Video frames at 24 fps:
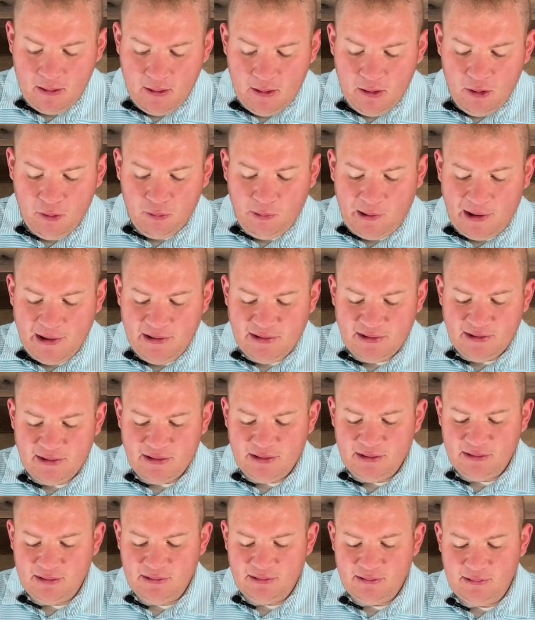
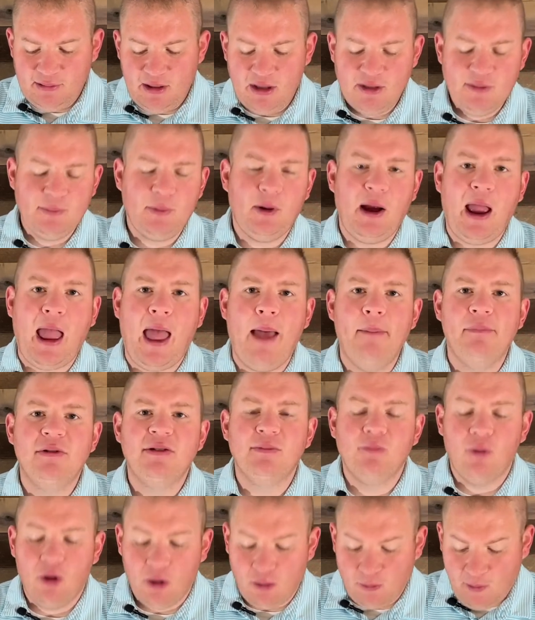Christ is perhaps
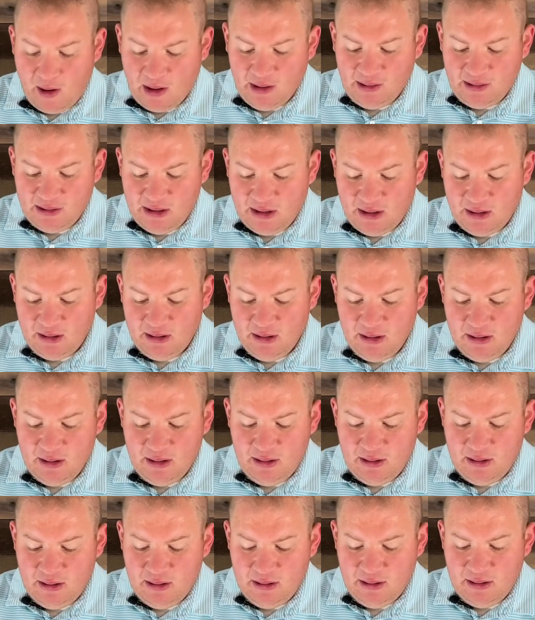more readily
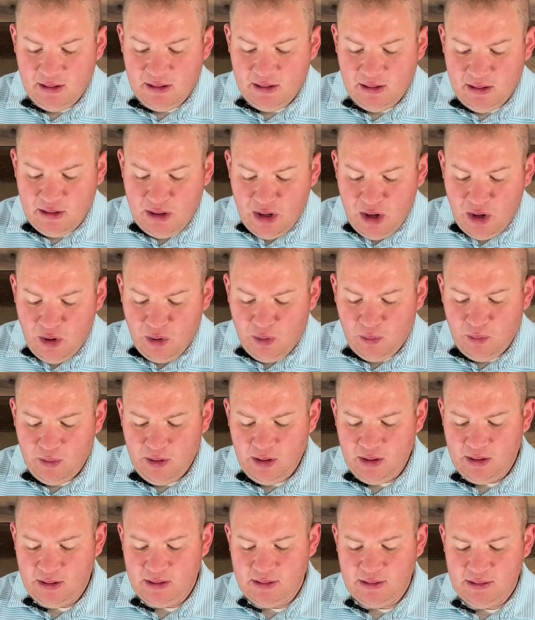
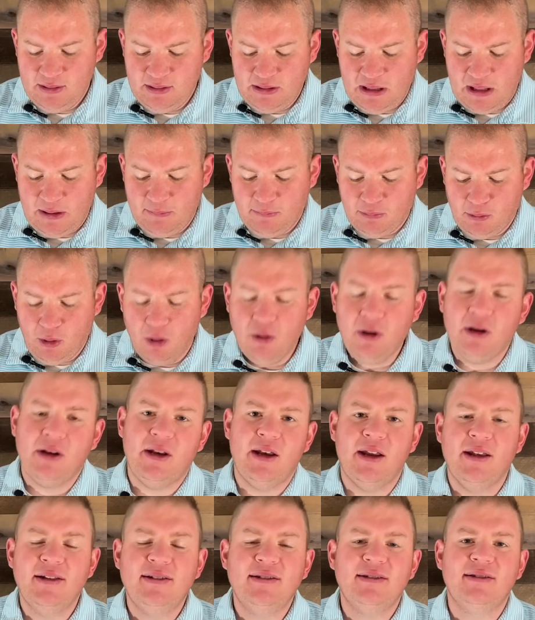known in
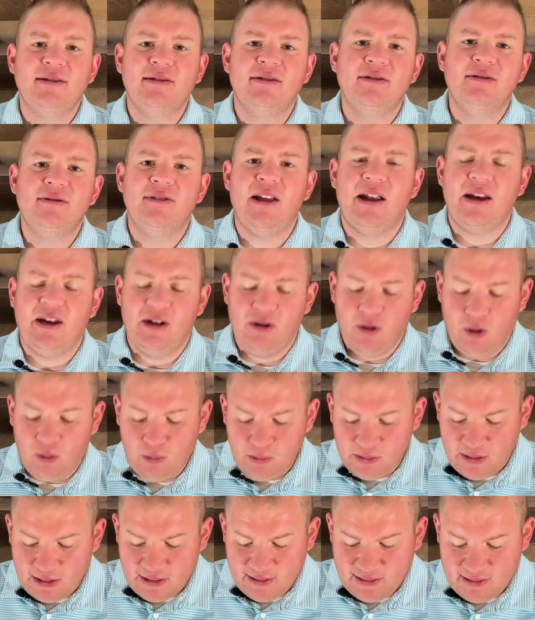brokenness than in
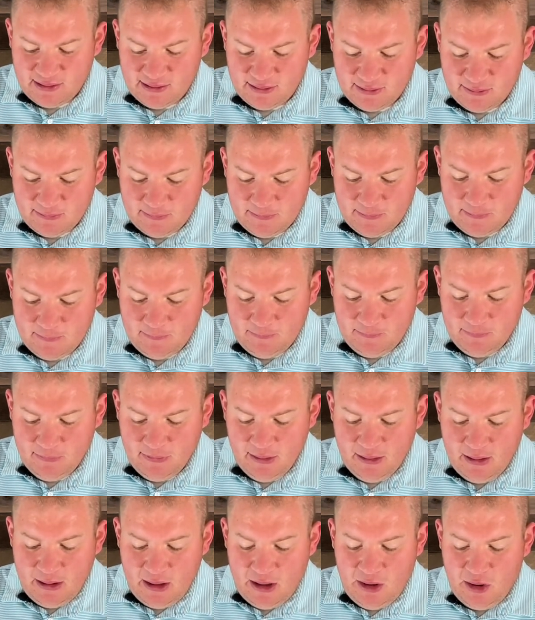wholeness.
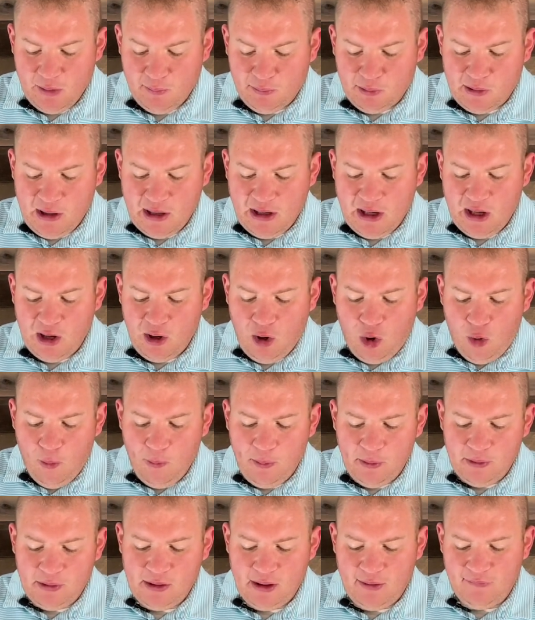In the breaking
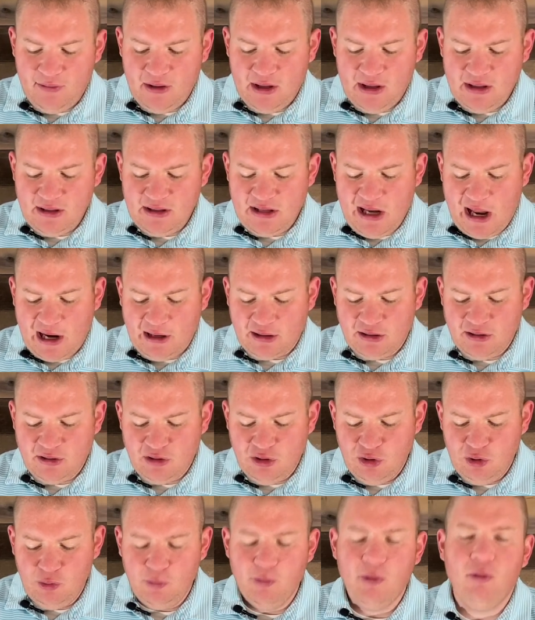open of the intact
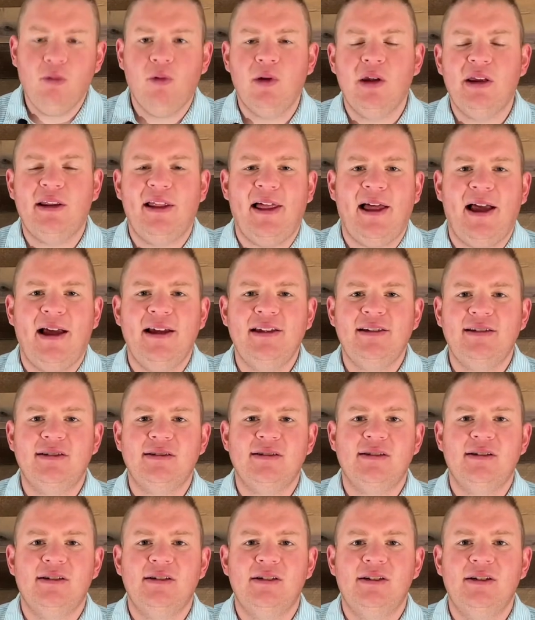tomb, we
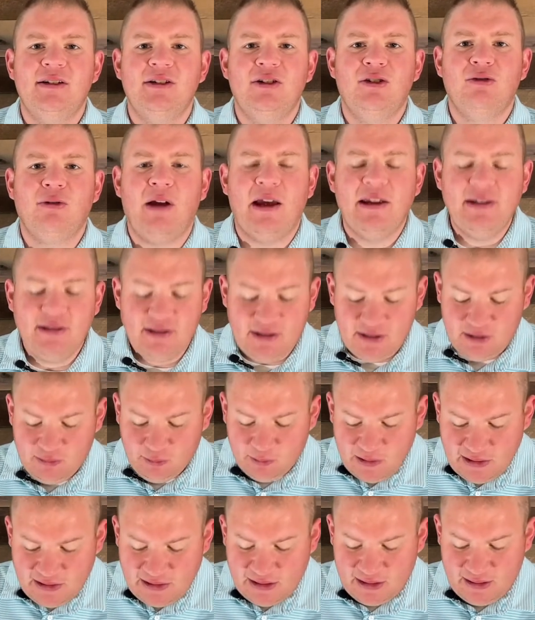realize Christ is
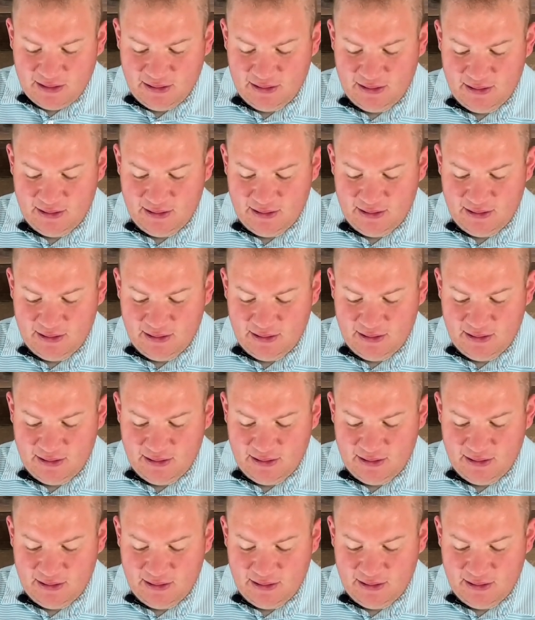risen.